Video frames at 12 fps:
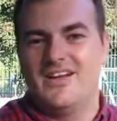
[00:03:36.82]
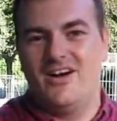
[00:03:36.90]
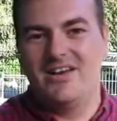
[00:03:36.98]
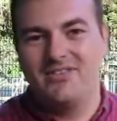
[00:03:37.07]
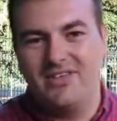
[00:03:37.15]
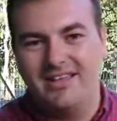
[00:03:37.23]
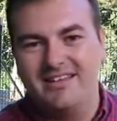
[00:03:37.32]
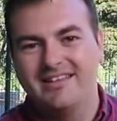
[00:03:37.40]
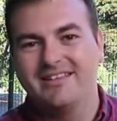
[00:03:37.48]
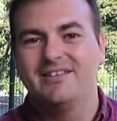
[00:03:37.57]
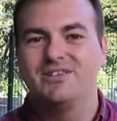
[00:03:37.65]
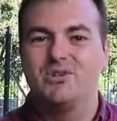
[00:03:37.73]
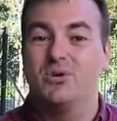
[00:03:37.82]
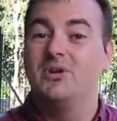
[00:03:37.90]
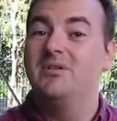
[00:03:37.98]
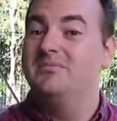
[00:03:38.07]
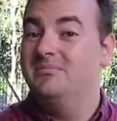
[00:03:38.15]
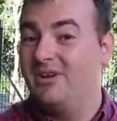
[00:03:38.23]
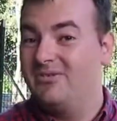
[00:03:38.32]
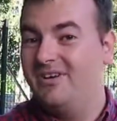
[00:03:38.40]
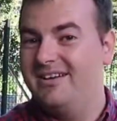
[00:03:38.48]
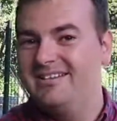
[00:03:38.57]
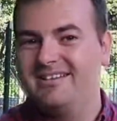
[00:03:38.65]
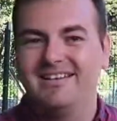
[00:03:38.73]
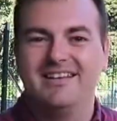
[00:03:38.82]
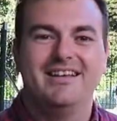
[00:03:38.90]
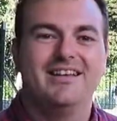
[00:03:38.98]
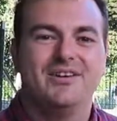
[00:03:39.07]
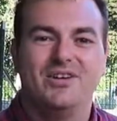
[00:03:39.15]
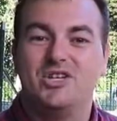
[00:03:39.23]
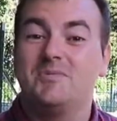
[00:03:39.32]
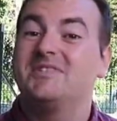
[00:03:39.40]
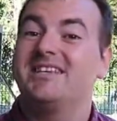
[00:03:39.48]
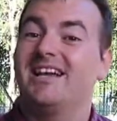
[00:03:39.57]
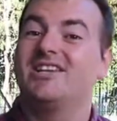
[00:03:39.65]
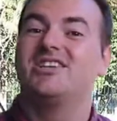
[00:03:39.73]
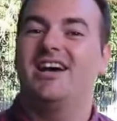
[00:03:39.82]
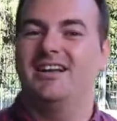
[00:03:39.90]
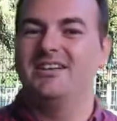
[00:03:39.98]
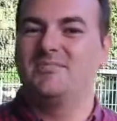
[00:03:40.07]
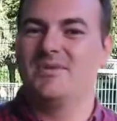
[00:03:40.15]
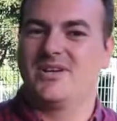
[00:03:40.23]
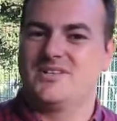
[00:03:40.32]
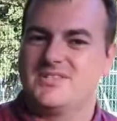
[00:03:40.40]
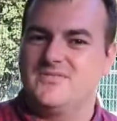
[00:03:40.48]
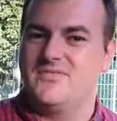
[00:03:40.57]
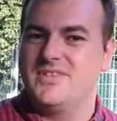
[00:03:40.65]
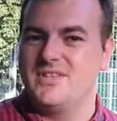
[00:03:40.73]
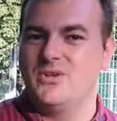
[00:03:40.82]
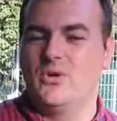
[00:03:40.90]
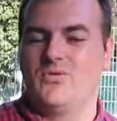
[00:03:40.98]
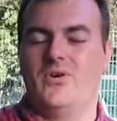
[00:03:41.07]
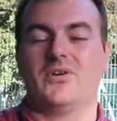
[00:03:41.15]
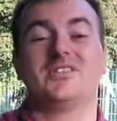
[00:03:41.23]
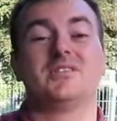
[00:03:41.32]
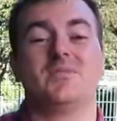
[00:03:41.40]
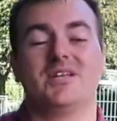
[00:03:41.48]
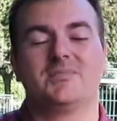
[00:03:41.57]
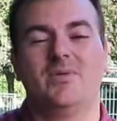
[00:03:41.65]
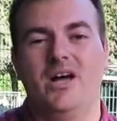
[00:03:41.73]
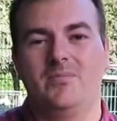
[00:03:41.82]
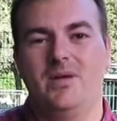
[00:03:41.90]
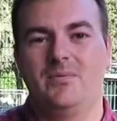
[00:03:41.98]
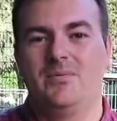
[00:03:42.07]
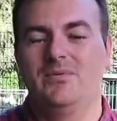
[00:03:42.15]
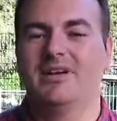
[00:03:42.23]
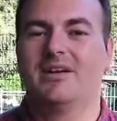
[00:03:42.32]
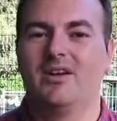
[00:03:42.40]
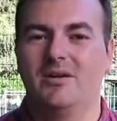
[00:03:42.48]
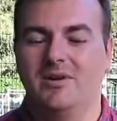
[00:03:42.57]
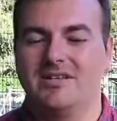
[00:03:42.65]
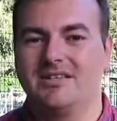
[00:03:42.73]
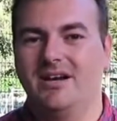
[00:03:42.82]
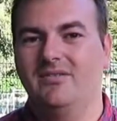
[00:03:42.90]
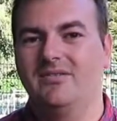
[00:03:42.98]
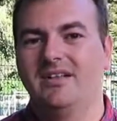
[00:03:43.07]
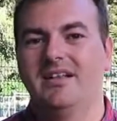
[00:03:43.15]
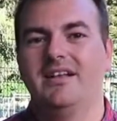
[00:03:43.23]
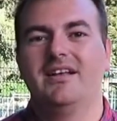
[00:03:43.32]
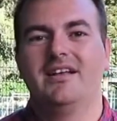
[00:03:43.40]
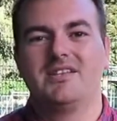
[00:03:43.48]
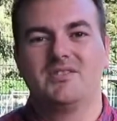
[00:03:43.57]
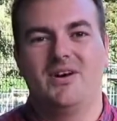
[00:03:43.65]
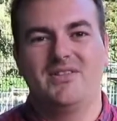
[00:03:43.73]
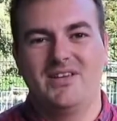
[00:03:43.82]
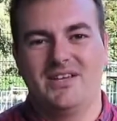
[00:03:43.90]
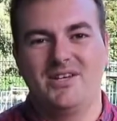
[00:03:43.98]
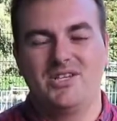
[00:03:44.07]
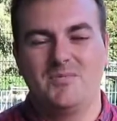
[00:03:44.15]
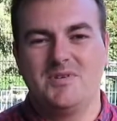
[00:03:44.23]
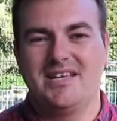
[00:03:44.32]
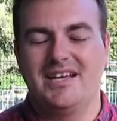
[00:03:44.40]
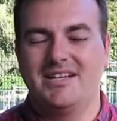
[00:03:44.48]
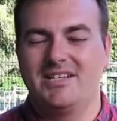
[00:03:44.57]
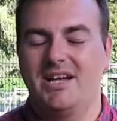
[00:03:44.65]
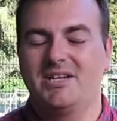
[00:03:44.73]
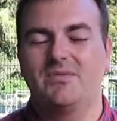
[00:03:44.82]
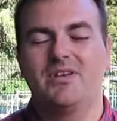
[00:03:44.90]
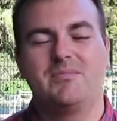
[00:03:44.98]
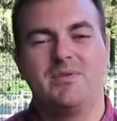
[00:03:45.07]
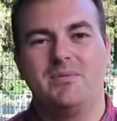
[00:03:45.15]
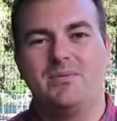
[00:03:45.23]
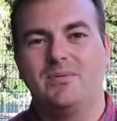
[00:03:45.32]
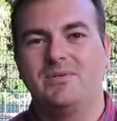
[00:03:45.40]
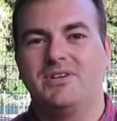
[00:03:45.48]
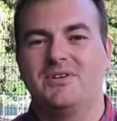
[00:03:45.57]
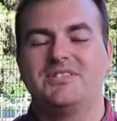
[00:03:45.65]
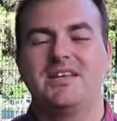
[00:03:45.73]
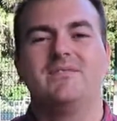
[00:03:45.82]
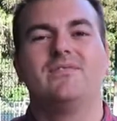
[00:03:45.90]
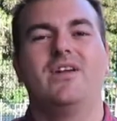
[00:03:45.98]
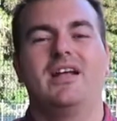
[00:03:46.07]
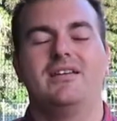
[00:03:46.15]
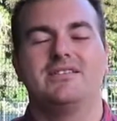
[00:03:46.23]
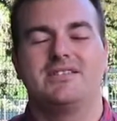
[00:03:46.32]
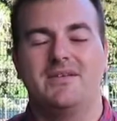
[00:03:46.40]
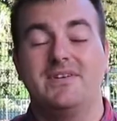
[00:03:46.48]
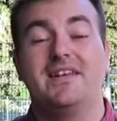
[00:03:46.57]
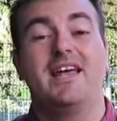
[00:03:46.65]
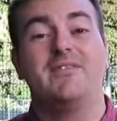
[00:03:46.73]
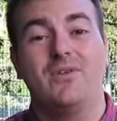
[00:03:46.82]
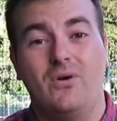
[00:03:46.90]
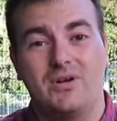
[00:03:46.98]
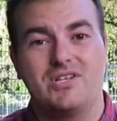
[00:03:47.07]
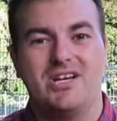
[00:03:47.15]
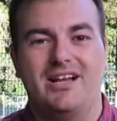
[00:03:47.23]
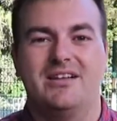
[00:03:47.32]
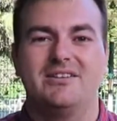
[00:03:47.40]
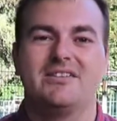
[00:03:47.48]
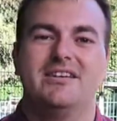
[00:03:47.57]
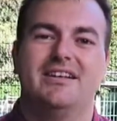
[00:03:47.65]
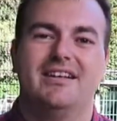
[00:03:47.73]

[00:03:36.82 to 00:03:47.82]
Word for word: I think that Jordan, my friend, you should be setting a challenge because your vlogs inspire people, including myself. So I think you should be setting a challenge for other people. Do a seven, play, seven day vlog challenge.